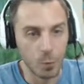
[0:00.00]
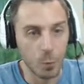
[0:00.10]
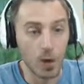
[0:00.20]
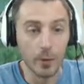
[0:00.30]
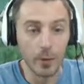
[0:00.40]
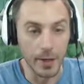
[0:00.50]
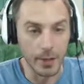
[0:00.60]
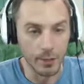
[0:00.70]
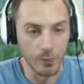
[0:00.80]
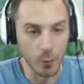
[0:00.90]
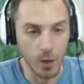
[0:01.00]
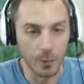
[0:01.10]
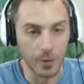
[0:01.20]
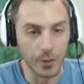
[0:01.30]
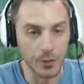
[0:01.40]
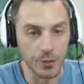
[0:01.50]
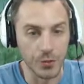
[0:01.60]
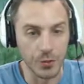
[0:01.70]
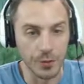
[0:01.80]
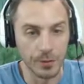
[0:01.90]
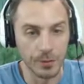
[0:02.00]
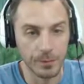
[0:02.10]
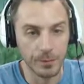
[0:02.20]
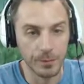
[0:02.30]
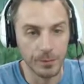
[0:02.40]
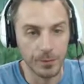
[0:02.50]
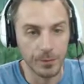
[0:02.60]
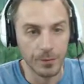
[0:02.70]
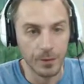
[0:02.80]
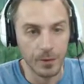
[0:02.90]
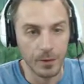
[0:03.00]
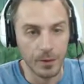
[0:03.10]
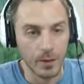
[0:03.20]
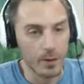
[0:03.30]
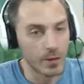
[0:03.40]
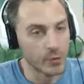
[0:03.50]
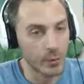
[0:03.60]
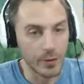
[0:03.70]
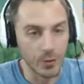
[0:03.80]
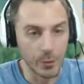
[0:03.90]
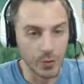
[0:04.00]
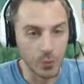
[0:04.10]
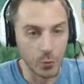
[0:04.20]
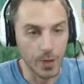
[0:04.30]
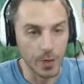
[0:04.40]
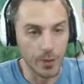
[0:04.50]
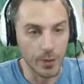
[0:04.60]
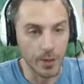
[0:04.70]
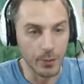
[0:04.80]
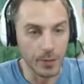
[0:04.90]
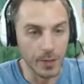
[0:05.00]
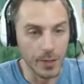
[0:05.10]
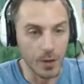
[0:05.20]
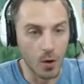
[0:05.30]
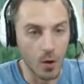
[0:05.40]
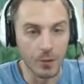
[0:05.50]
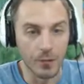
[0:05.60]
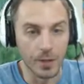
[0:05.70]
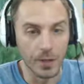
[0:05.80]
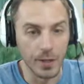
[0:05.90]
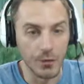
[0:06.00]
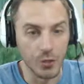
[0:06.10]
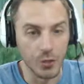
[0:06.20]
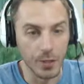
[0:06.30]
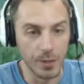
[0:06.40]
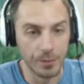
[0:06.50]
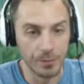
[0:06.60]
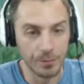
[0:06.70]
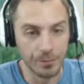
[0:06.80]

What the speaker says: Well played, good sir. That's okay though, because we are going to be able to get all of the energy